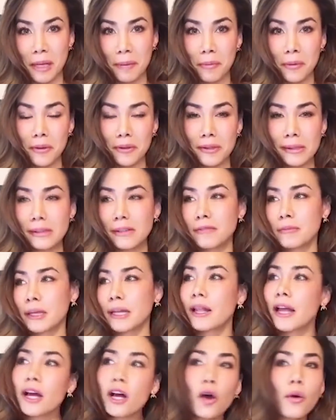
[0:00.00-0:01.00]
and people
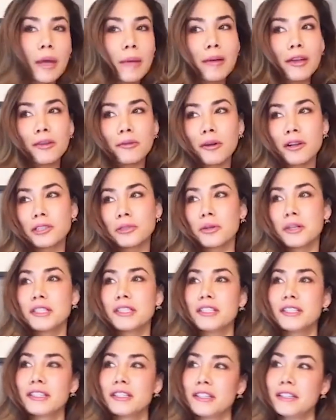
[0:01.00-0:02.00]
sort of being like, oh, he made the wrong
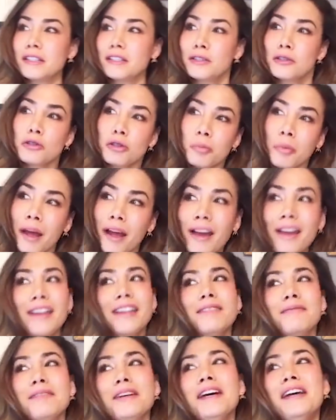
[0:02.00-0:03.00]
choice, he's a
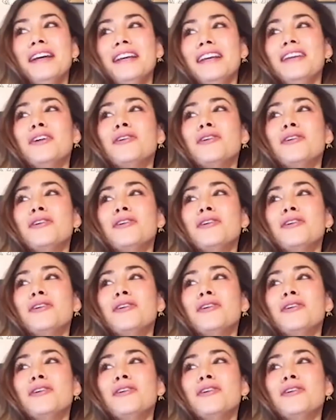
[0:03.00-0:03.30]
douchebag, and,